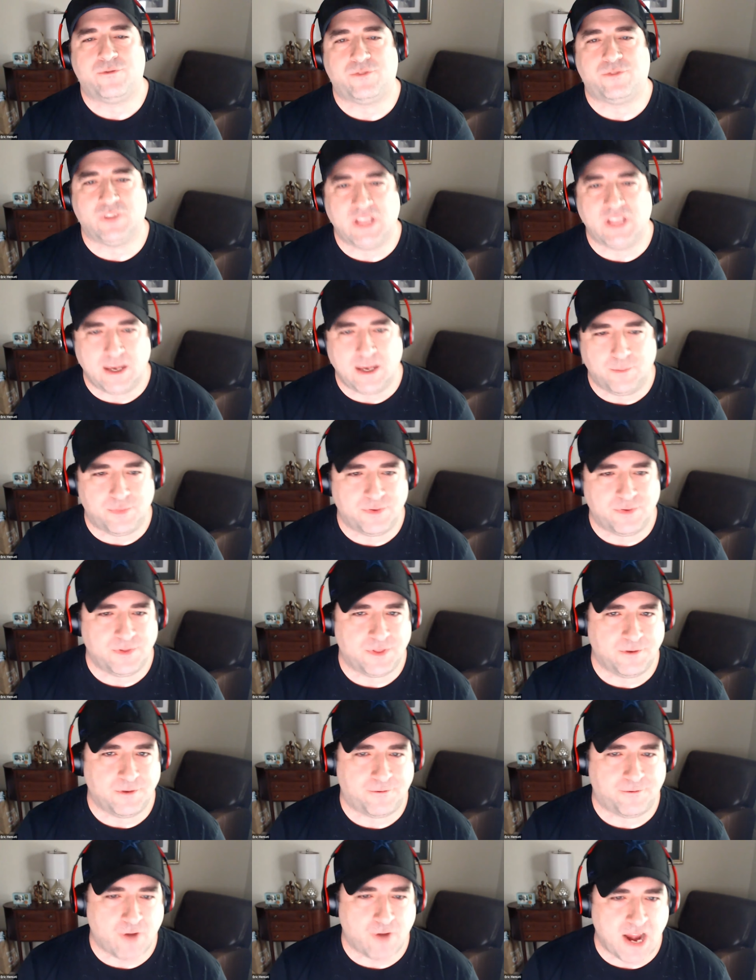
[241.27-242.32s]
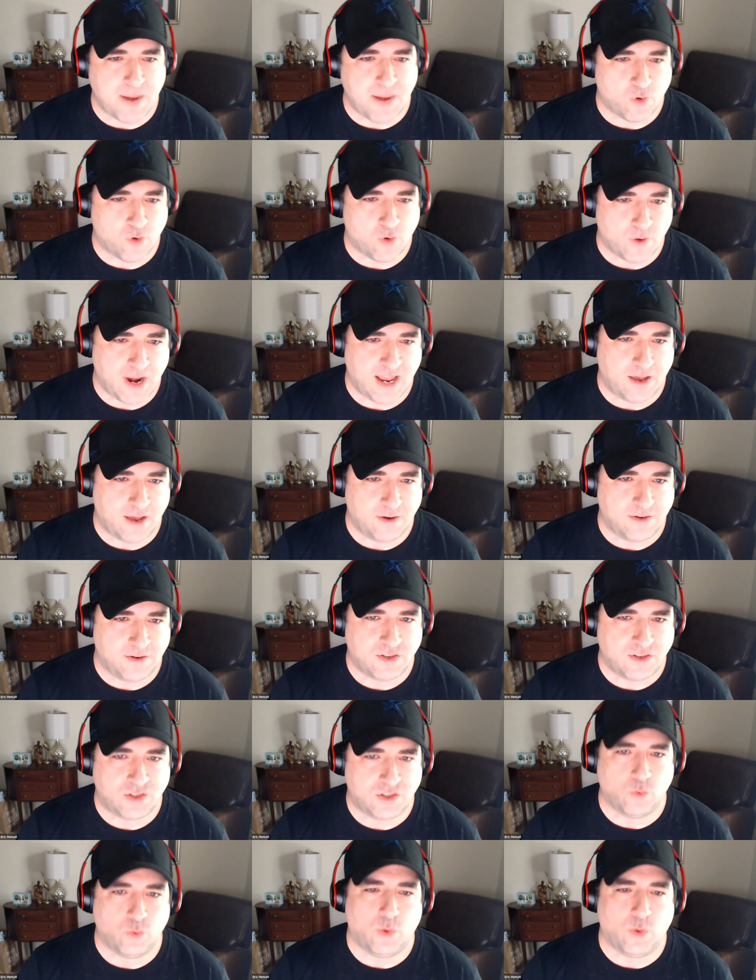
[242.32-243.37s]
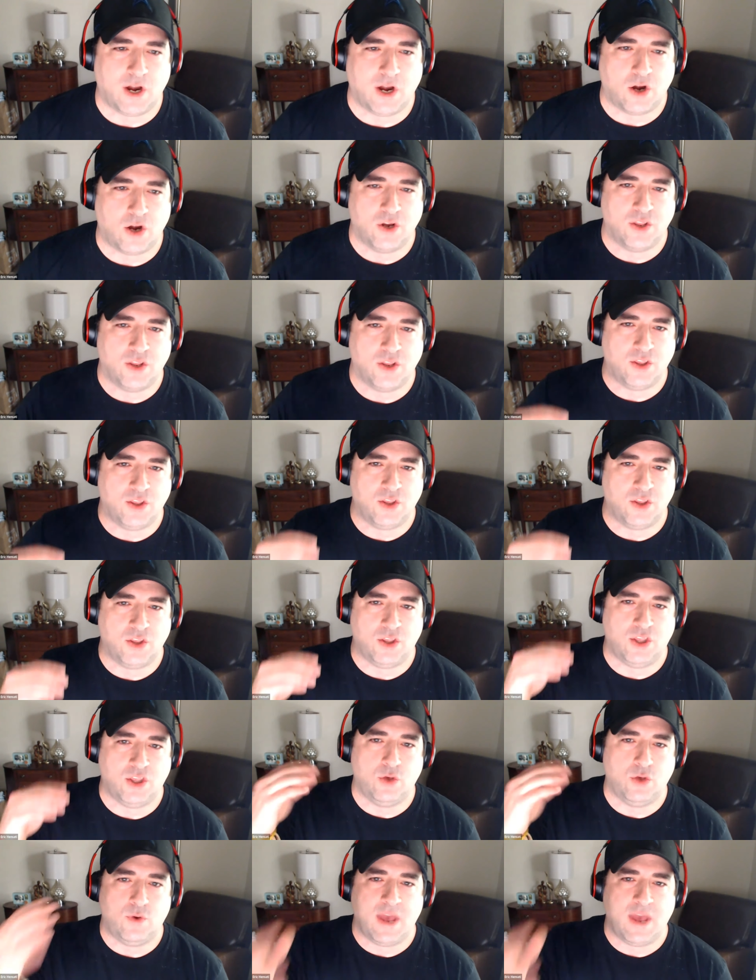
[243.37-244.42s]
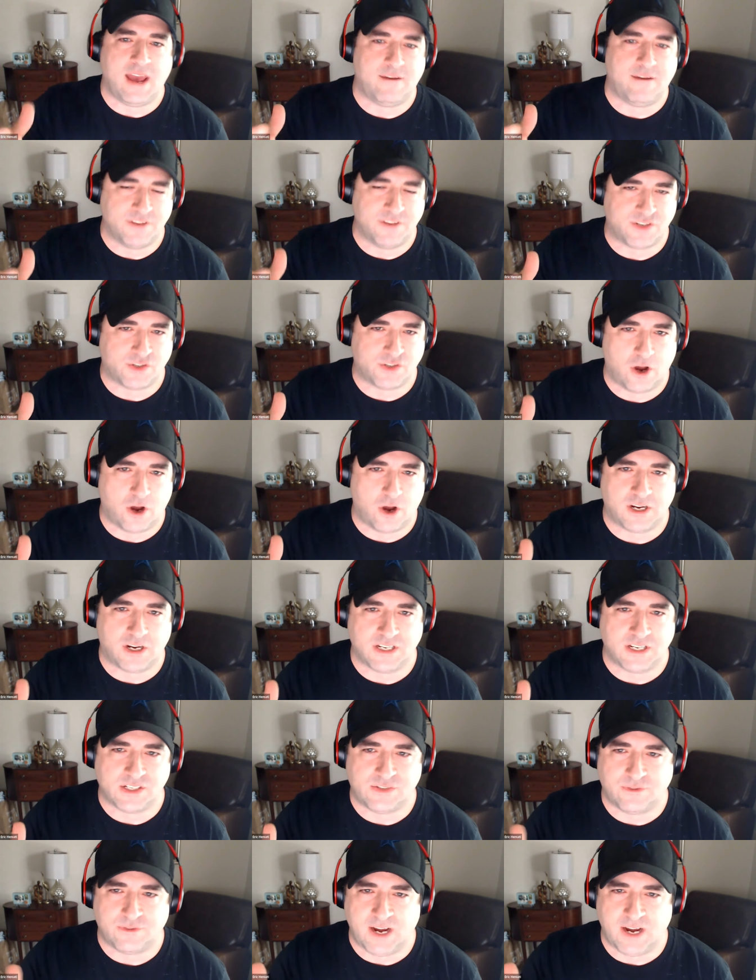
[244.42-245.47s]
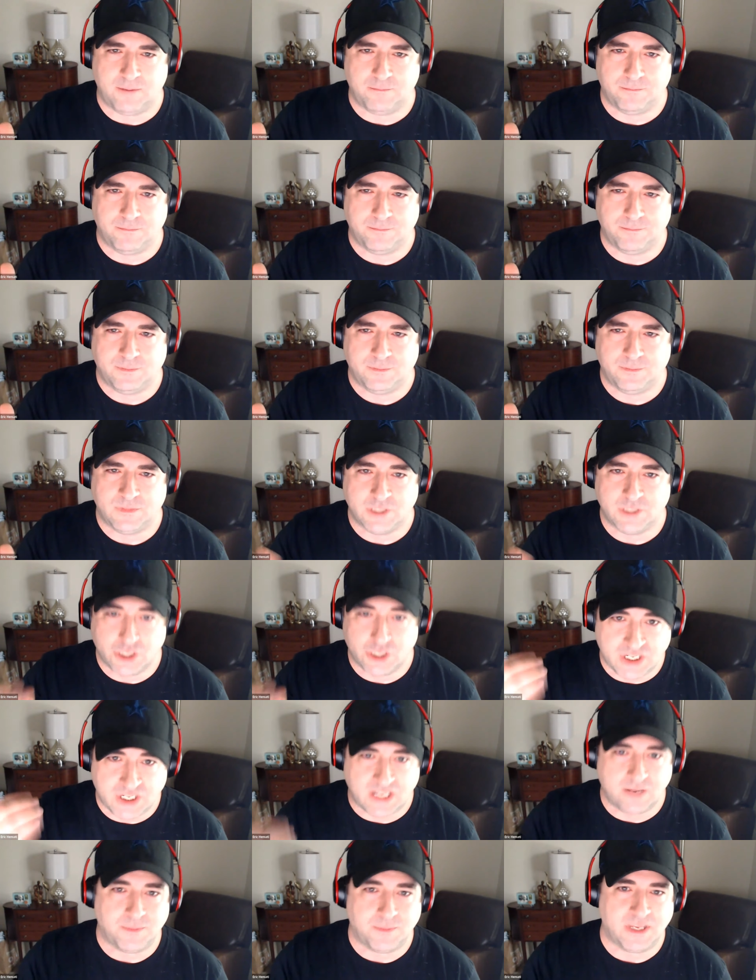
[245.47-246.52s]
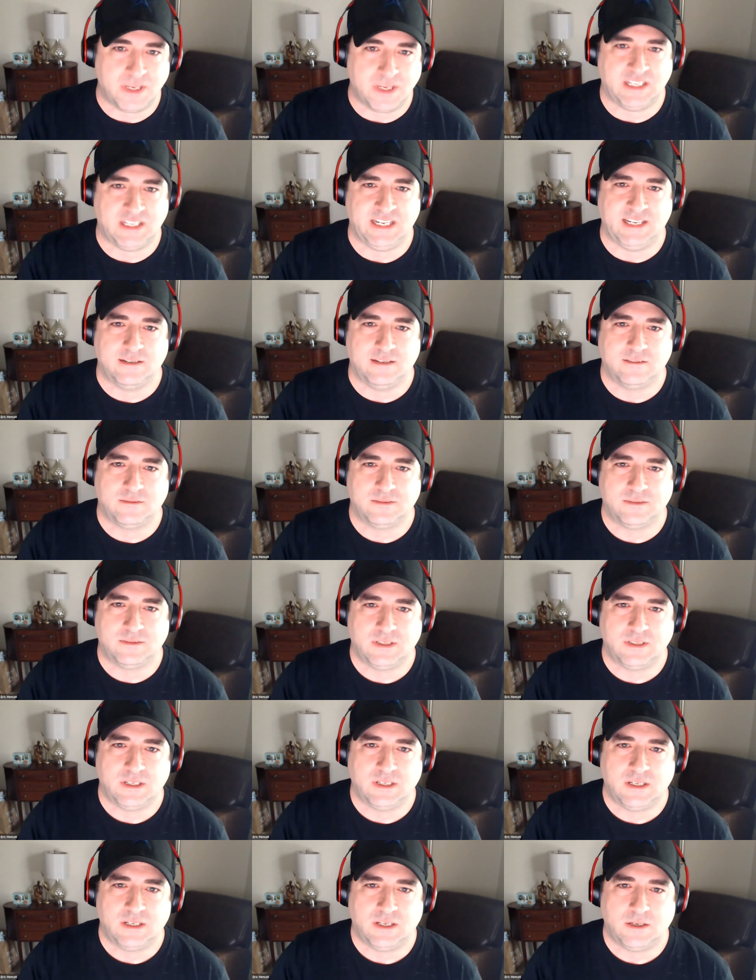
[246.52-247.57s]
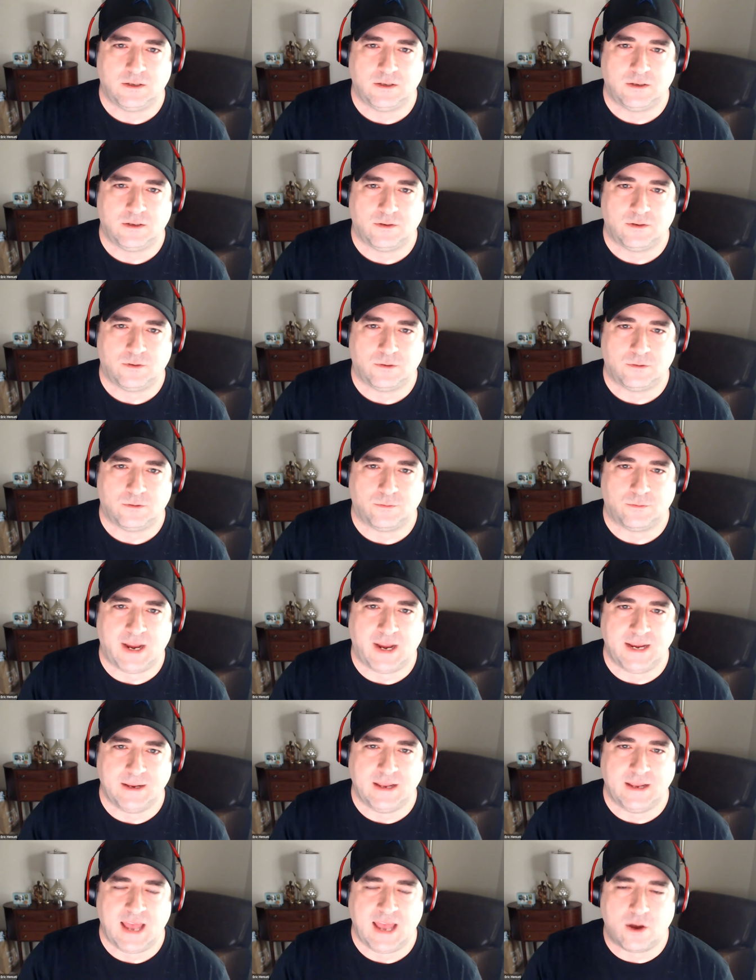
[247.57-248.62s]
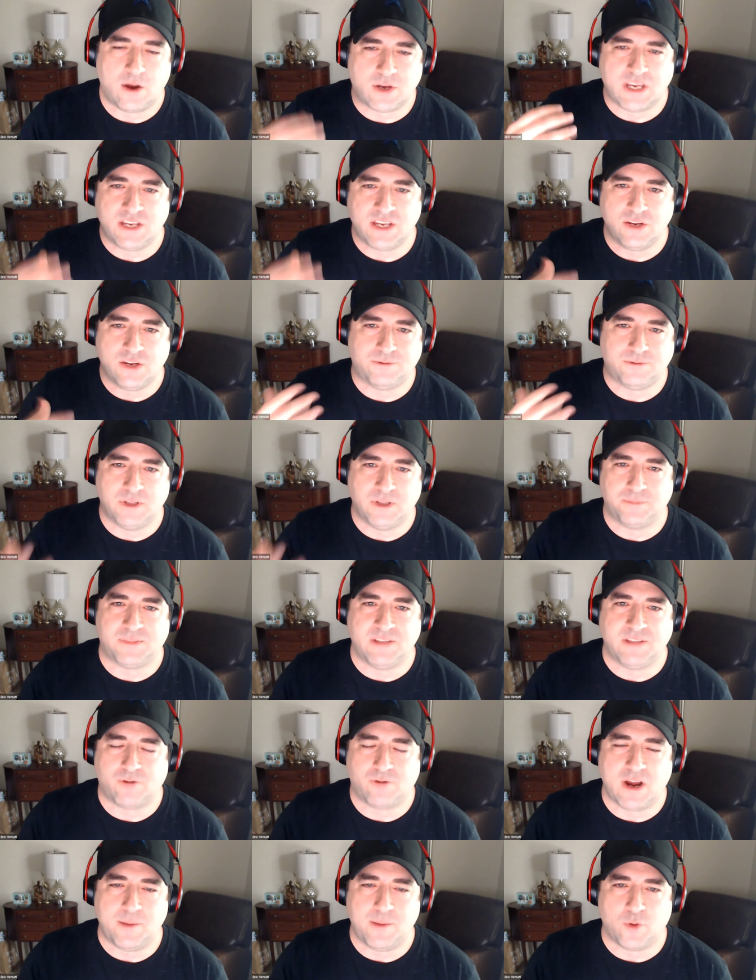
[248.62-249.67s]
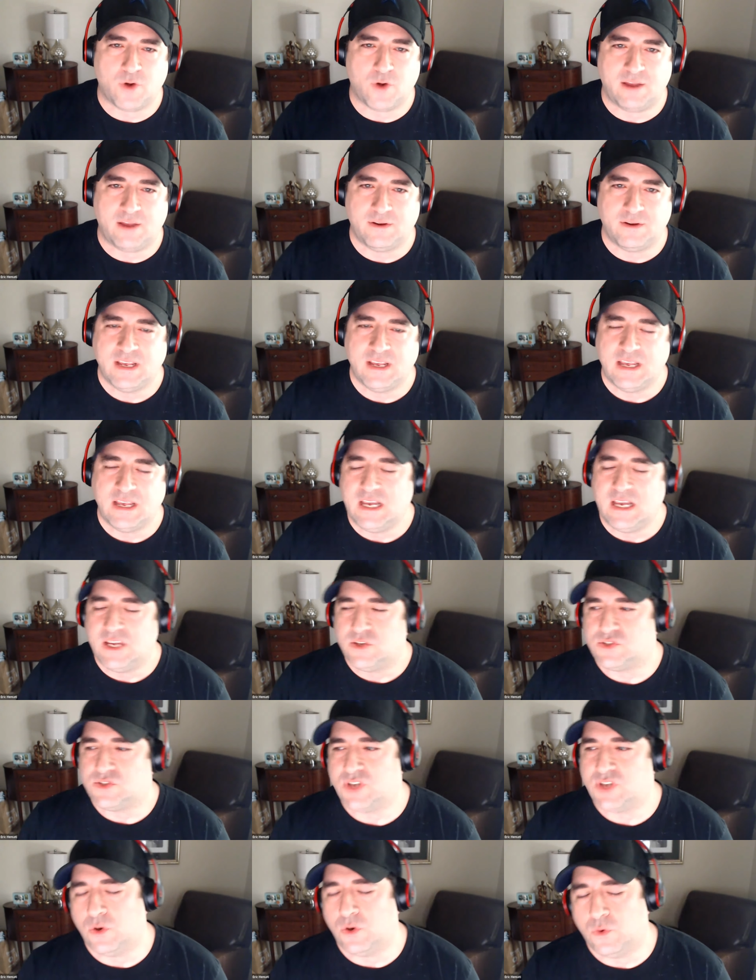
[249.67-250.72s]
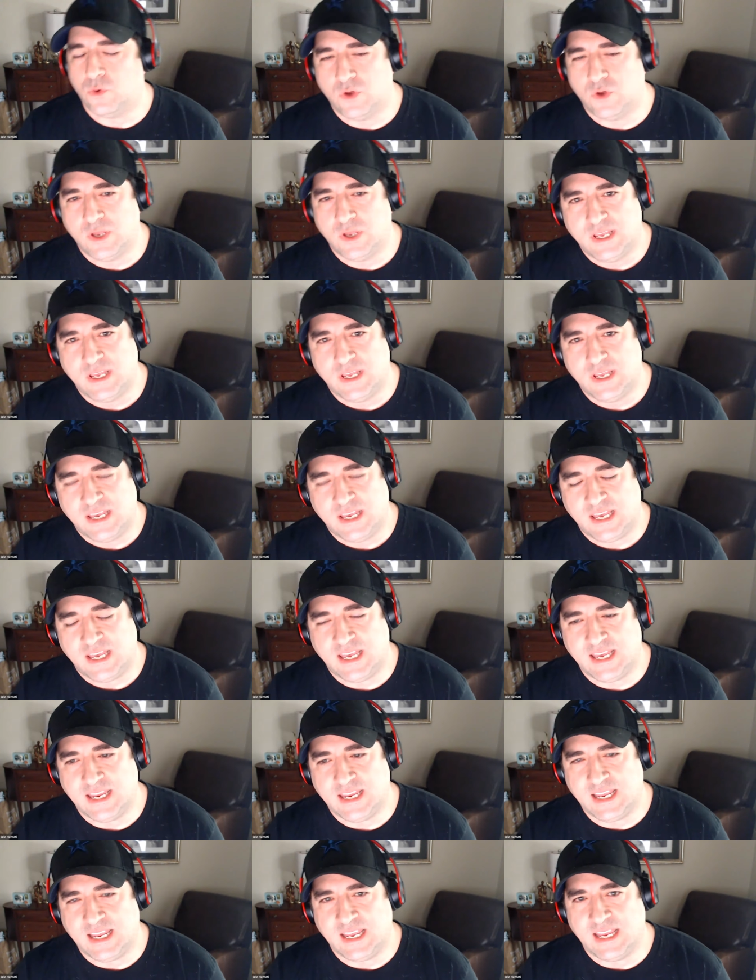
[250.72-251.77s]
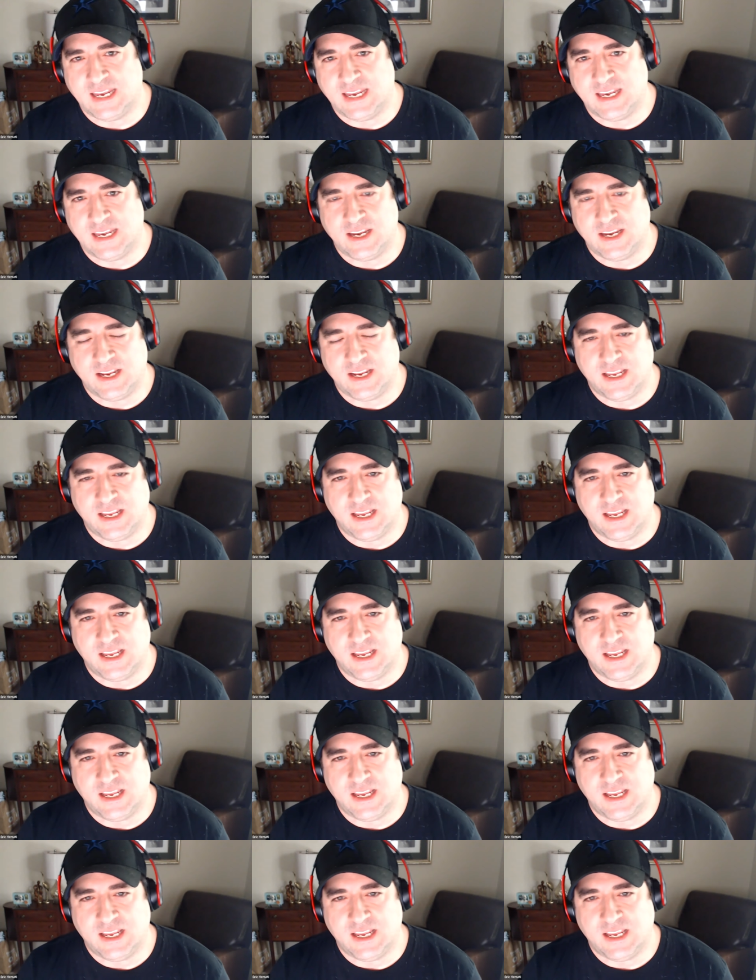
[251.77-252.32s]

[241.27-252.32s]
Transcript: flip the frame around to where you have the strongest frame legitimately? Right? How can you flip the frame around? So, it, in